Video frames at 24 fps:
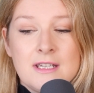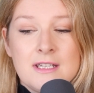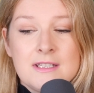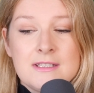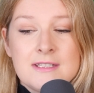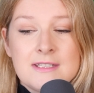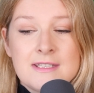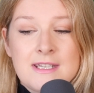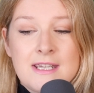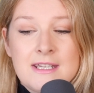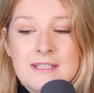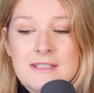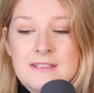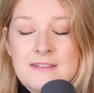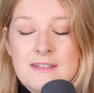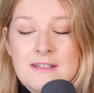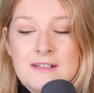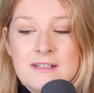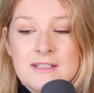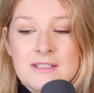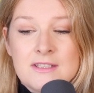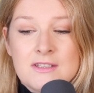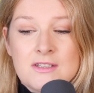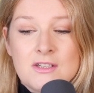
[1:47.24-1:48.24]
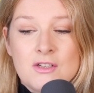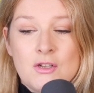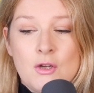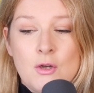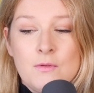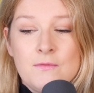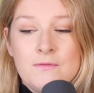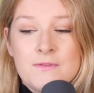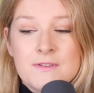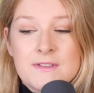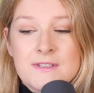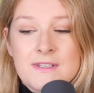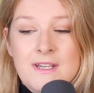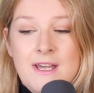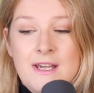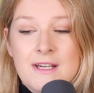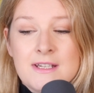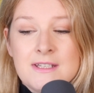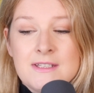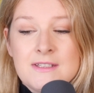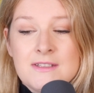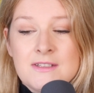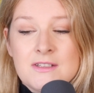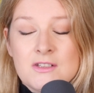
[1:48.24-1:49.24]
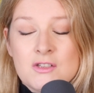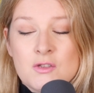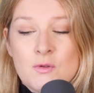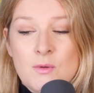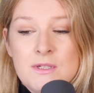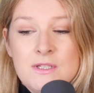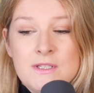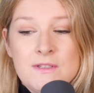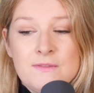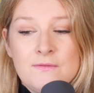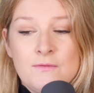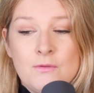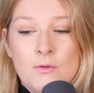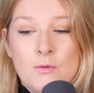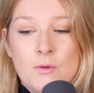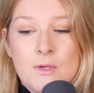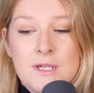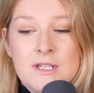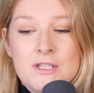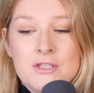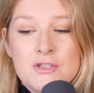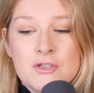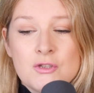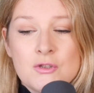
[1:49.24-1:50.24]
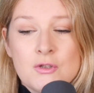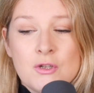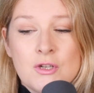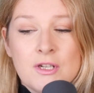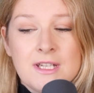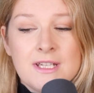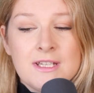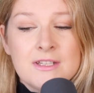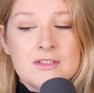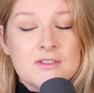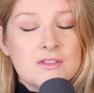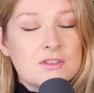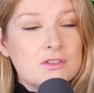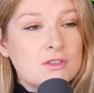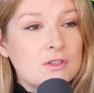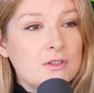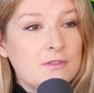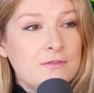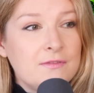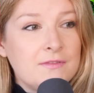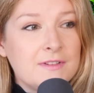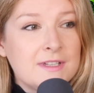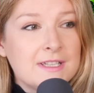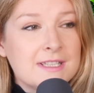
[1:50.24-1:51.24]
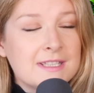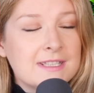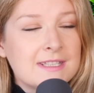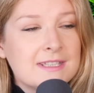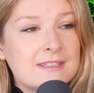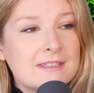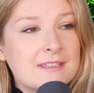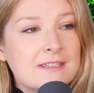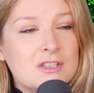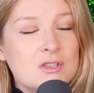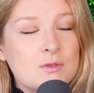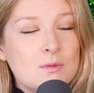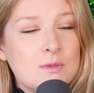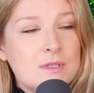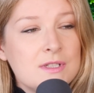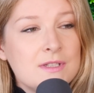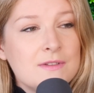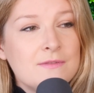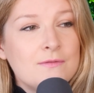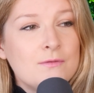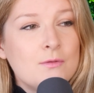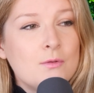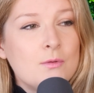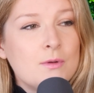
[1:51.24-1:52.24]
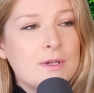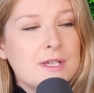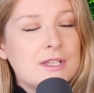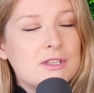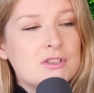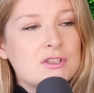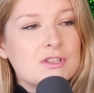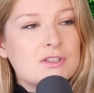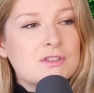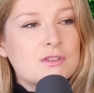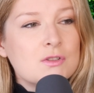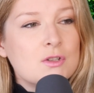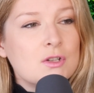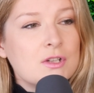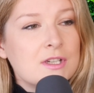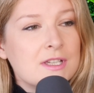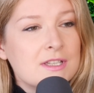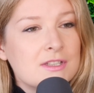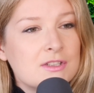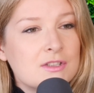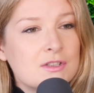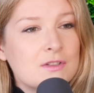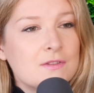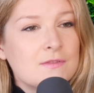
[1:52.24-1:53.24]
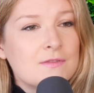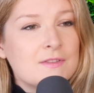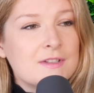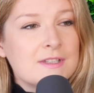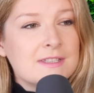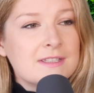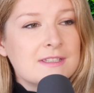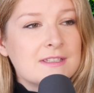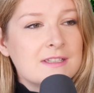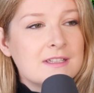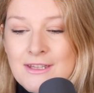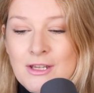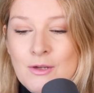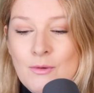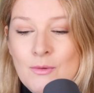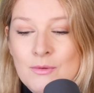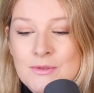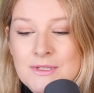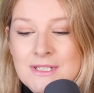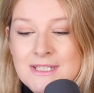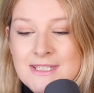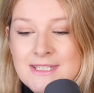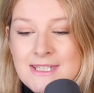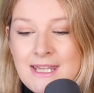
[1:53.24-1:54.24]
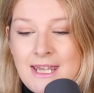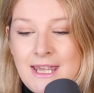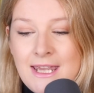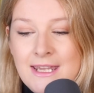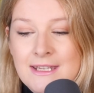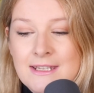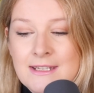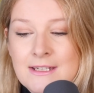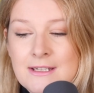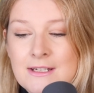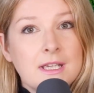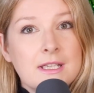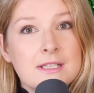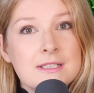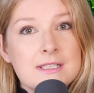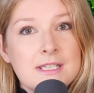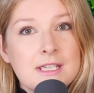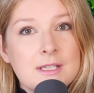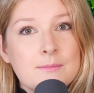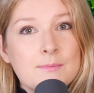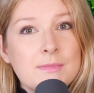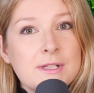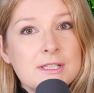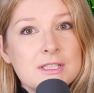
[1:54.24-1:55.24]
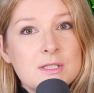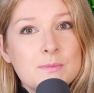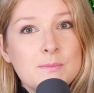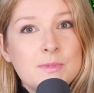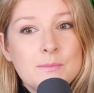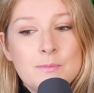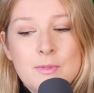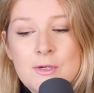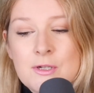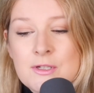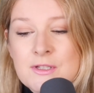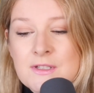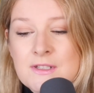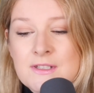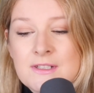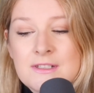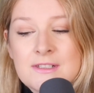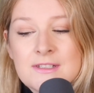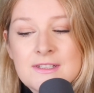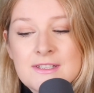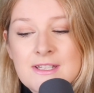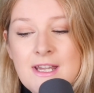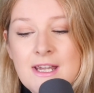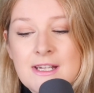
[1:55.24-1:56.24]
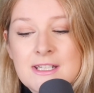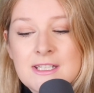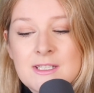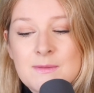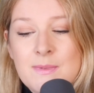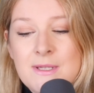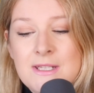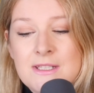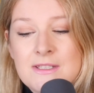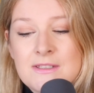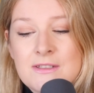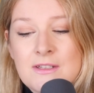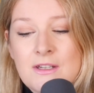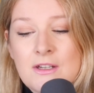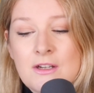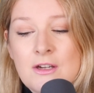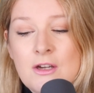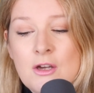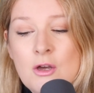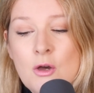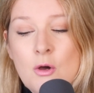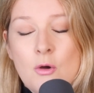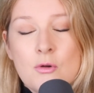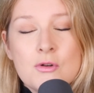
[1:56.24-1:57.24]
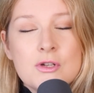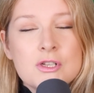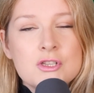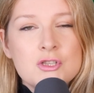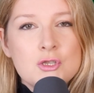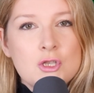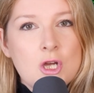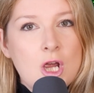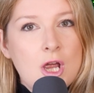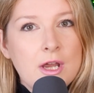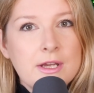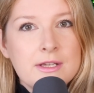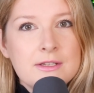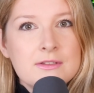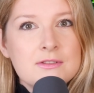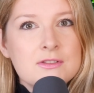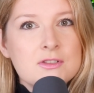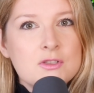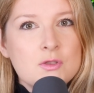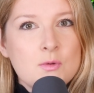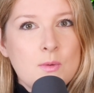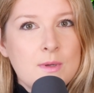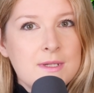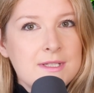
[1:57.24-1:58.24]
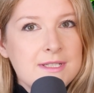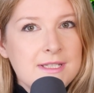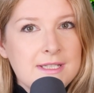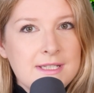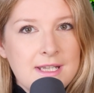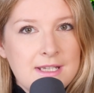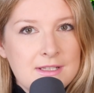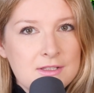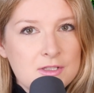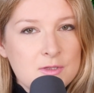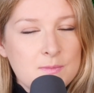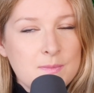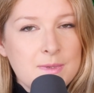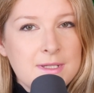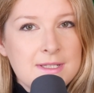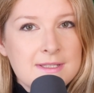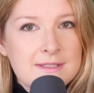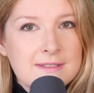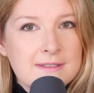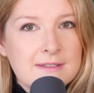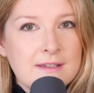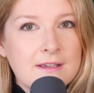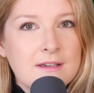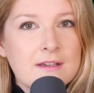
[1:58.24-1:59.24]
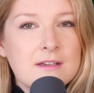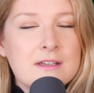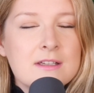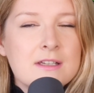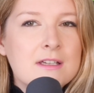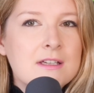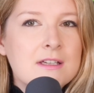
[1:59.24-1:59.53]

It says that it's an oversized 24-inch cooking surface. 24 inches cooking surface. They go on to say it can take multiple personal sized pizza or a giant 20-inch pizza.